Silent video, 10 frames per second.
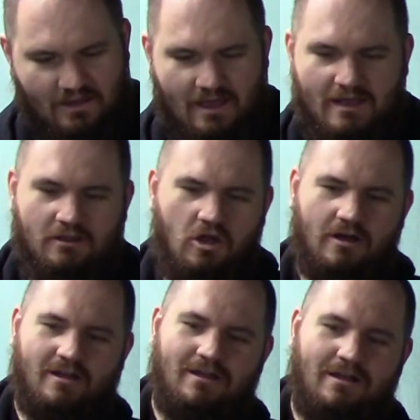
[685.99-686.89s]
And
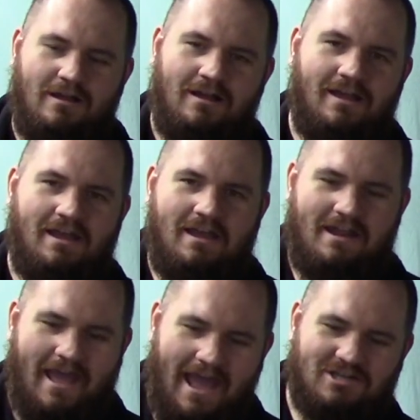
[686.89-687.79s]
look,
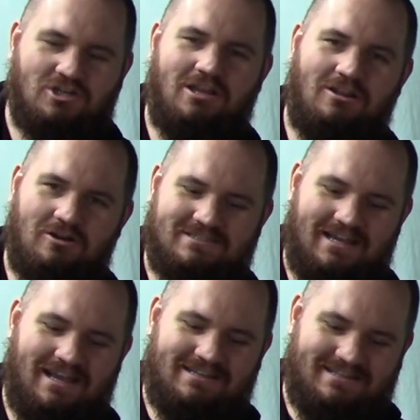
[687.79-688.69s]
it actually looks
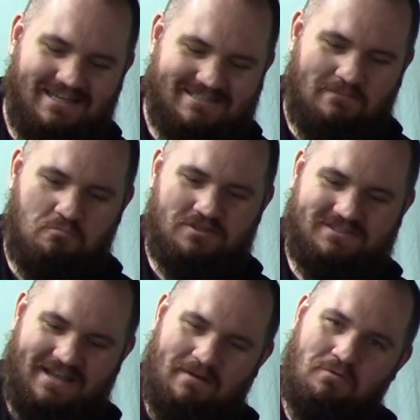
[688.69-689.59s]
like a decent
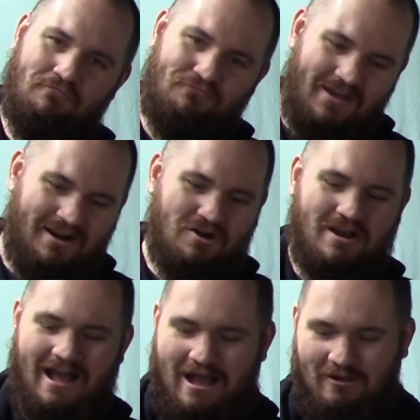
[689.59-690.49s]
presentable figure
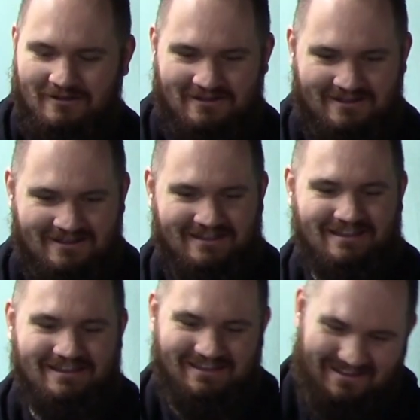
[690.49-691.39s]
now.
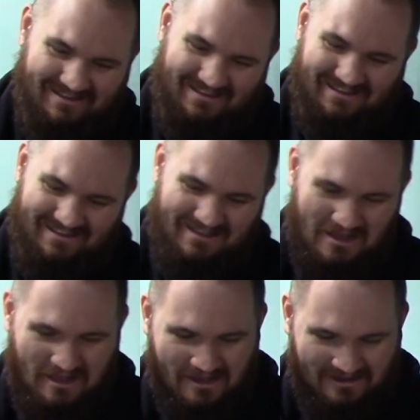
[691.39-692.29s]
Ta-da!
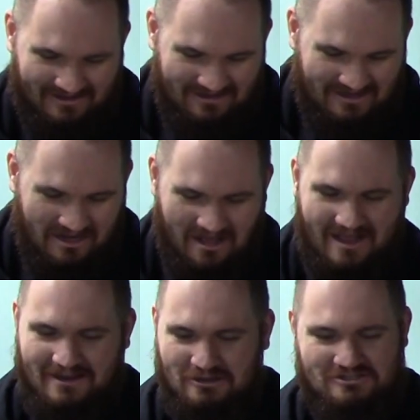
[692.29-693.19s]

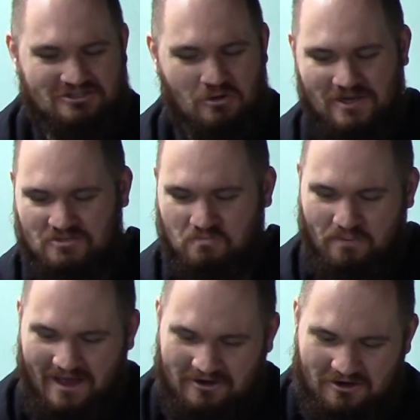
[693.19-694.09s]
God, that looks so much
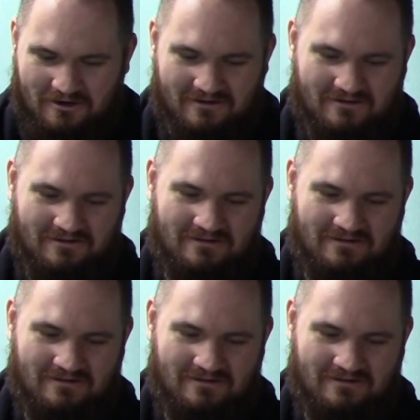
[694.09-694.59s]
better.